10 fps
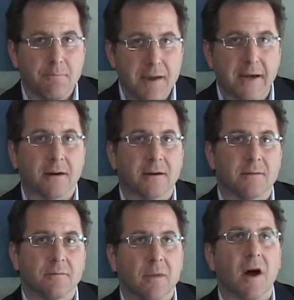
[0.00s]

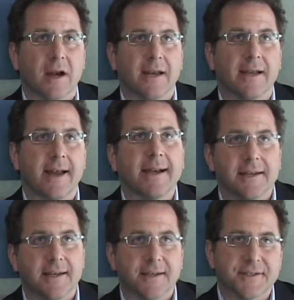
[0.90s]
bigger marketing
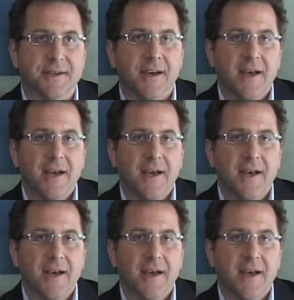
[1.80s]
entities.